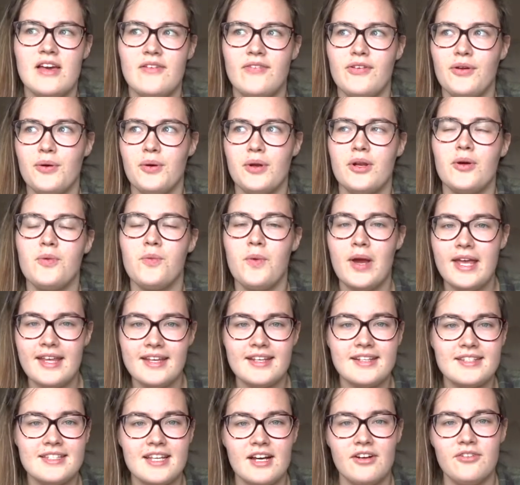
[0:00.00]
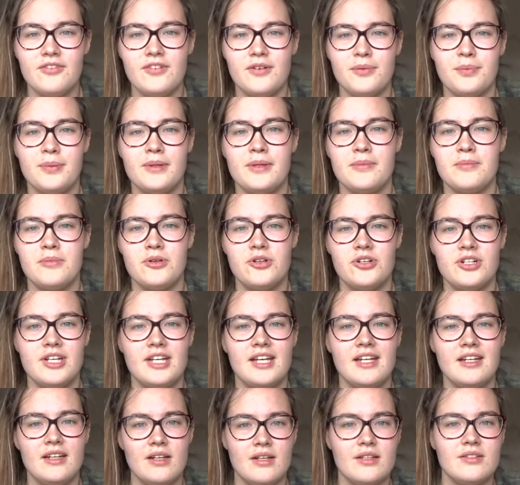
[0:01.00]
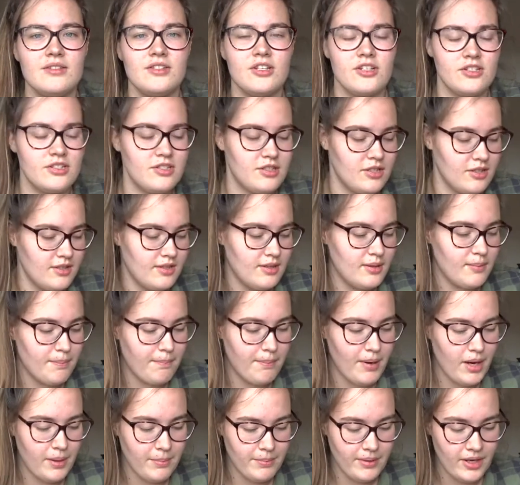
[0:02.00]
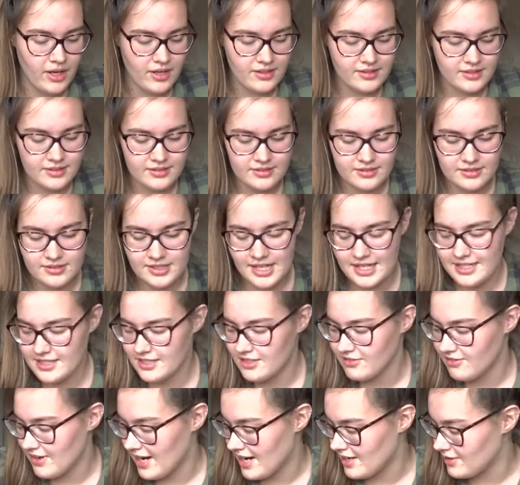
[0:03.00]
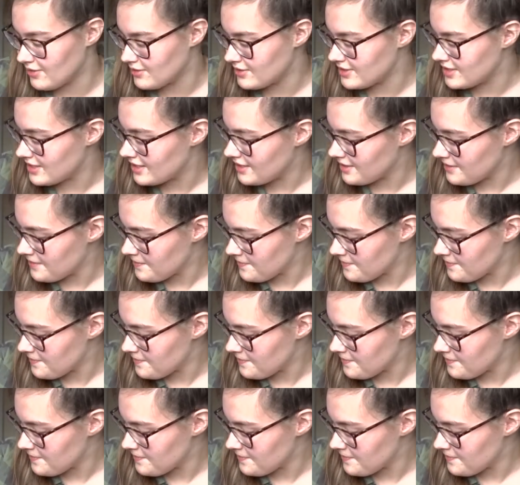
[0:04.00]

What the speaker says: If you want to wake yourself up in the morning, it's good to pop on and dance around.